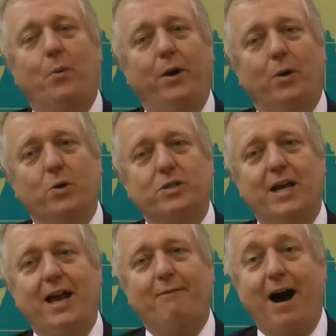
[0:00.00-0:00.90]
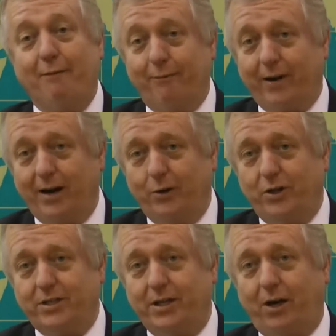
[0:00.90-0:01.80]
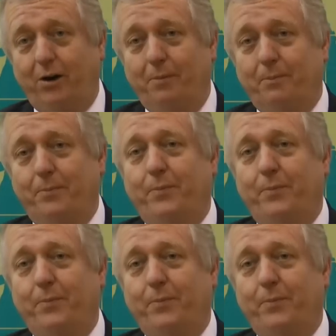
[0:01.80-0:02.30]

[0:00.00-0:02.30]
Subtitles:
We also have Africa Logistics Club,